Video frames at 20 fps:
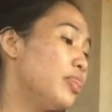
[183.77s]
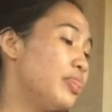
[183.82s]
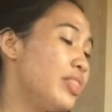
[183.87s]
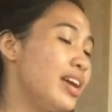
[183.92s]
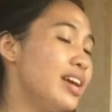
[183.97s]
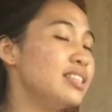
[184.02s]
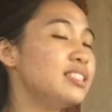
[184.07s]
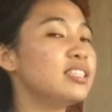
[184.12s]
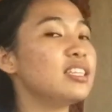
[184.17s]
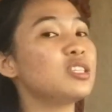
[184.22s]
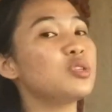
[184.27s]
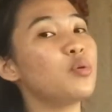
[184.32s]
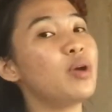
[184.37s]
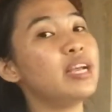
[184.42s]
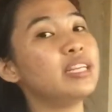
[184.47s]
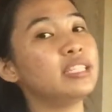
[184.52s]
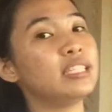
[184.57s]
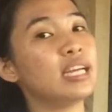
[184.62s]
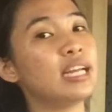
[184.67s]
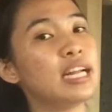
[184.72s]
This
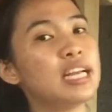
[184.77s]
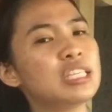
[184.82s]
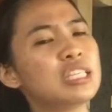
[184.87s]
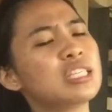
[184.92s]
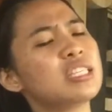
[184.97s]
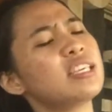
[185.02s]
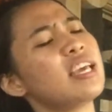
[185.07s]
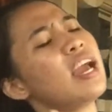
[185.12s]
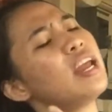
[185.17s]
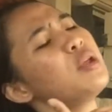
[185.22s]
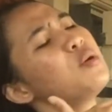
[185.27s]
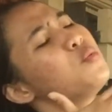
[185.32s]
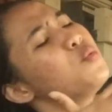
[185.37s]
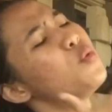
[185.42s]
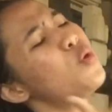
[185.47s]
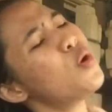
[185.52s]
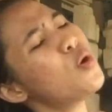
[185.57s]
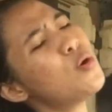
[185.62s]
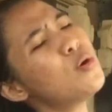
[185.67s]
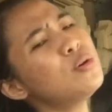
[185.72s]
situation is getting
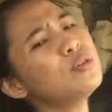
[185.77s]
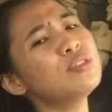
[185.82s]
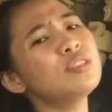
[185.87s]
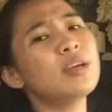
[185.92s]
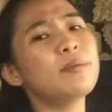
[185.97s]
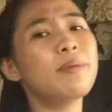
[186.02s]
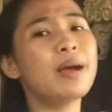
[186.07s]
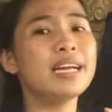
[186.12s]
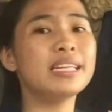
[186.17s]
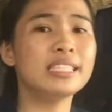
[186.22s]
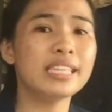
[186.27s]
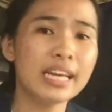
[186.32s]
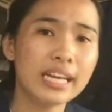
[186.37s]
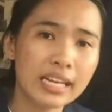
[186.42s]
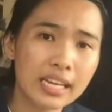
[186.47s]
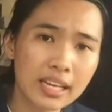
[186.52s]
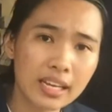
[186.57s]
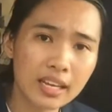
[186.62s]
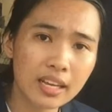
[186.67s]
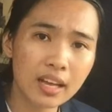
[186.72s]
worse day by
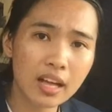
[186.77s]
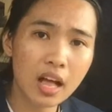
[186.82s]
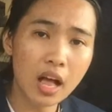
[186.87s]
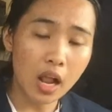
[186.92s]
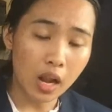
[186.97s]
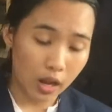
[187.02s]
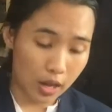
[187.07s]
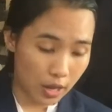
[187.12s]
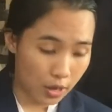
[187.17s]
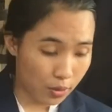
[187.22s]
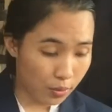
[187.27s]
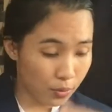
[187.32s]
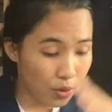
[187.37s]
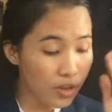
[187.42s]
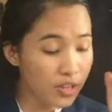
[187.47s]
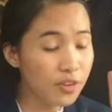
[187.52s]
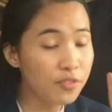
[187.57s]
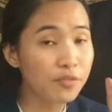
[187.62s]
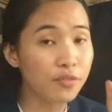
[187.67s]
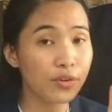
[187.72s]
day. Like a
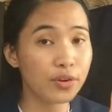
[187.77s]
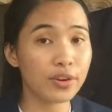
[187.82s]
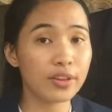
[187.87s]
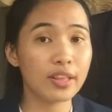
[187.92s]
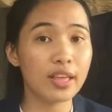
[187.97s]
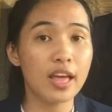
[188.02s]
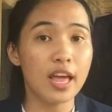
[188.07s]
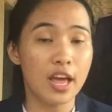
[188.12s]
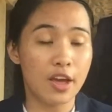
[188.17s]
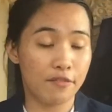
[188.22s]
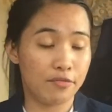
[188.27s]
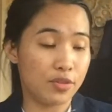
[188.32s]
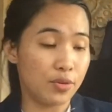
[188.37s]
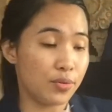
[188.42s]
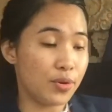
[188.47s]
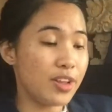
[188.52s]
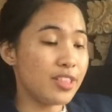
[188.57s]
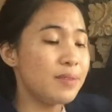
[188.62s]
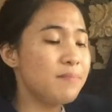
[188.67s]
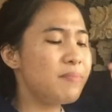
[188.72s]
rotten fruit. If
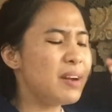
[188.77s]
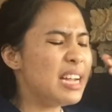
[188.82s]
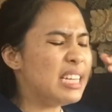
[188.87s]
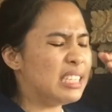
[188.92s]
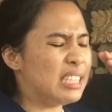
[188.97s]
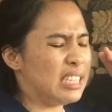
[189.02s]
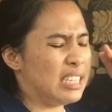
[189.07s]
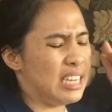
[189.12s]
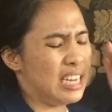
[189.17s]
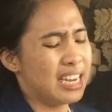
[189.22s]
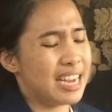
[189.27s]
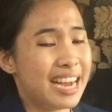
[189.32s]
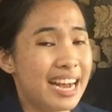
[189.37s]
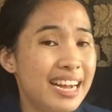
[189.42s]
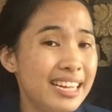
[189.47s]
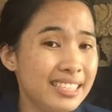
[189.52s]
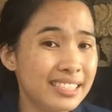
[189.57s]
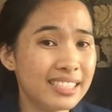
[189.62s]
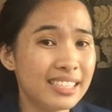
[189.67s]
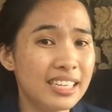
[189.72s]
the rotten part isn't
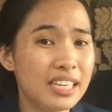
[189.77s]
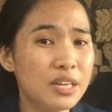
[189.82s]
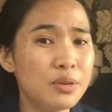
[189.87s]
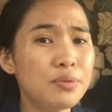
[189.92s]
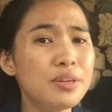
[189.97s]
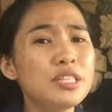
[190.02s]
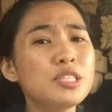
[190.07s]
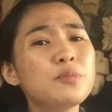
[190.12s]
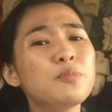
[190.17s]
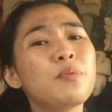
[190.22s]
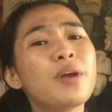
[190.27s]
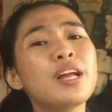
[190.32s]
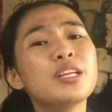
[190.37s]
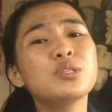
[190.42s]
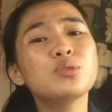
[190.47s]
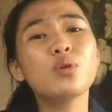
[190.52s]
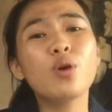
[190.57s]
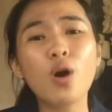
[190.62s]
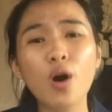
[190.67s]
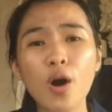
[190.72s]
cut, it will
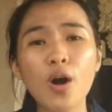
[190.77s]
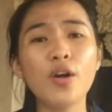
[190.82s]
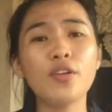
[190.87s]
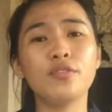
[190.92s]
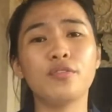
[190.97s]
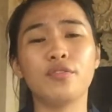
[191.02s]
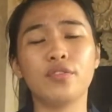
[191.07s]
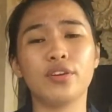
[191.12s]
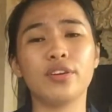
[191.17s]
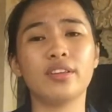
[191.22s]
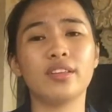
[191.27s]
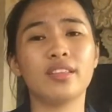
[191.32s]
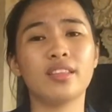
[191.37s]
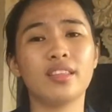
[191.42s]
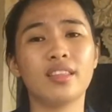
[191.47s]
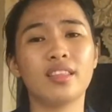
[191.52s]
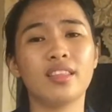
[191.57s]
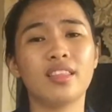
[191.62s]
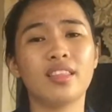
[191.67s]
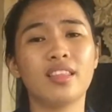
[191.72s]
spread to all fruit.
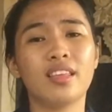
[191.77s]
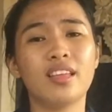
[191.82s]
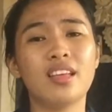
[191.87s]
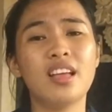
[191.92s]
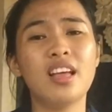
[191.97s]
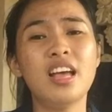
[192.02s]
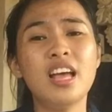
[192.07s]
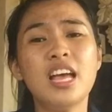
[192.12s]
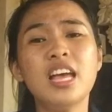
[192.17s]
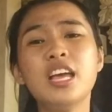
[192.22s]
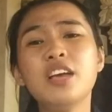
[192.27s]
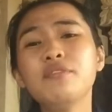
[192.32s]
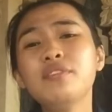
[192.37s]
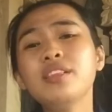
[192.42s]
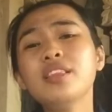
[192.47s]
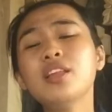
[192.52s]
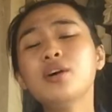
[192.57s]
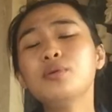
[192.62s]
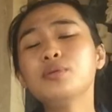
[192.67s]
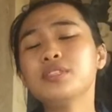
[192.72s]

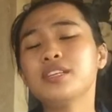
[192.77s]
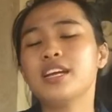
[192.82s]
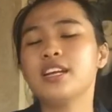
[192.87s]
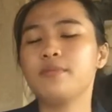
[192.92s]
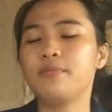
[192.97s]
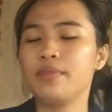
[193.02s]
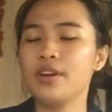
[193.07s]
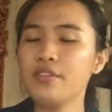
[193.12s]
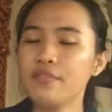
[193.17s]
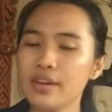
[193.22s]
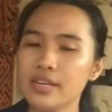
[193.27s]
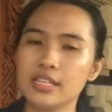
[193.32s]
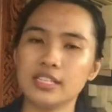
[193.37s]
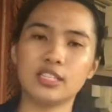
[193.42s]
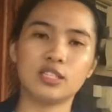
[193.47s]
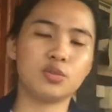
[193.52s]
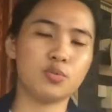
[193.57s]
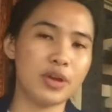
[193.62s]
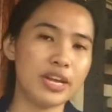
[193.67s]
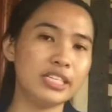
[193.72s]
Even laws cannot prevent
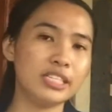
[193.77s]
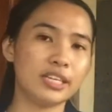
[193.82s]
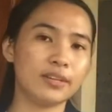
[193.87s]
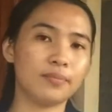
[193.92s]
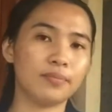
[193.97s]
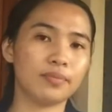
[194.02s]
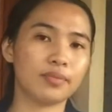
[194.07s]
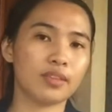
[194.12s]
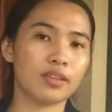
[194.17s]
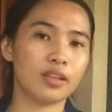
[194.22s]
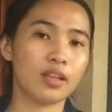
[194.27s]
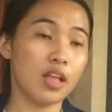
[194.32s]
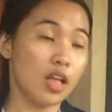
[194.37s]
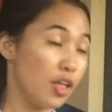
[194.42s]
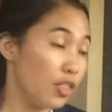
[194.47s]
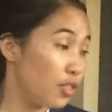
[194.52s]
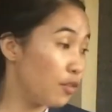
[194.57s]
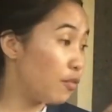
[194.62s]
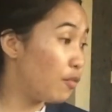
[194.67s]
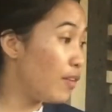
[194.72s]
this situation.
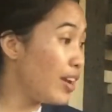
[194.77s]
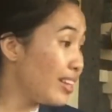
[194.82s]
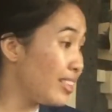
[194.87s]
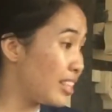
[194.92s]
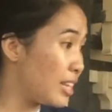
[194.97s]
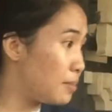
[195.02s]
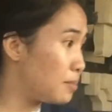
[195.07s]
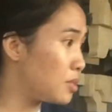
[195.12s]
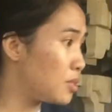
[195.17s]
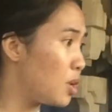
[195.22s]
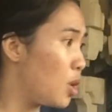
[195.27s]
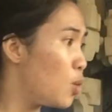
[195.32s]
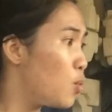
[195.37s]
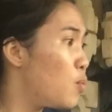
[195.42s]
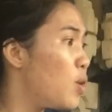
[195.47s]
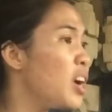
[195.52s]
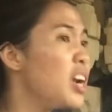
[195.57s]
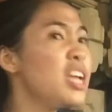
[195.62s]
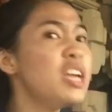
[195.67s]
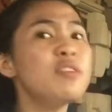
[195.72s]
The victims
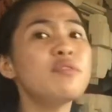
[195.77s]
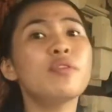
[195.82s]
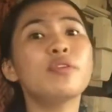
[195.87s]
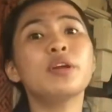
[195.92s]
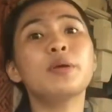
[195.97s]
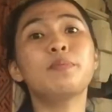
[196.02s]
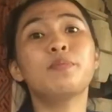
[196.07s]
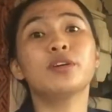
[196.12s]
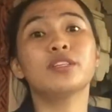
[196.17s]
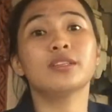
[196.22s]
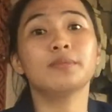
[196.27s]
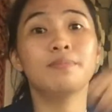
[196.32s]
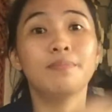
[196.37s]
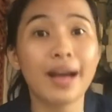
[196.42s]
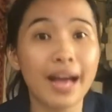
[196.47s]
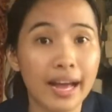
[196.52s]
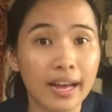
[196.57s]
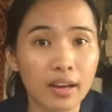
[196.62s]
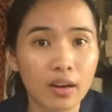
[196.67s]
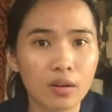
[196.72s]
were even reported
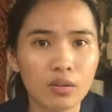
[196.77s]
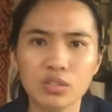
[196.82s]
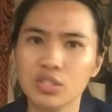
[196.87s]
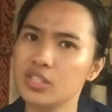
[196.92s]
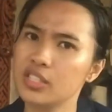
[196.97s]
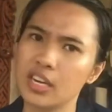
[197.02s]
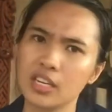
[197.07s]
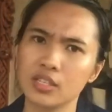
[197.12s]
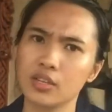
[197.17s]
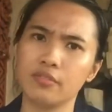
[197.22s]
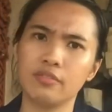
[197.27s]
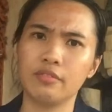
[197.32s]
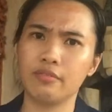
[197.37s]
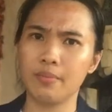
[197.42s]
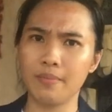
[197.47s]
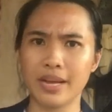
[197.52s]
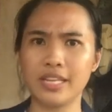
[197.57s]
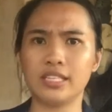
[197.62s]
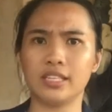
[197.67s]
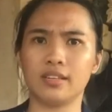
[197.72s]
back on charges of
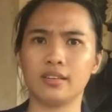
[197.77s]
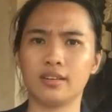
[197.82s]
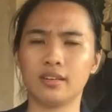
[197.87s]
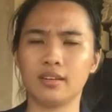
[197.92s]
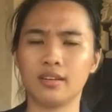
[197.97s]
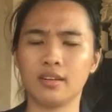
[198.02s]
defamation.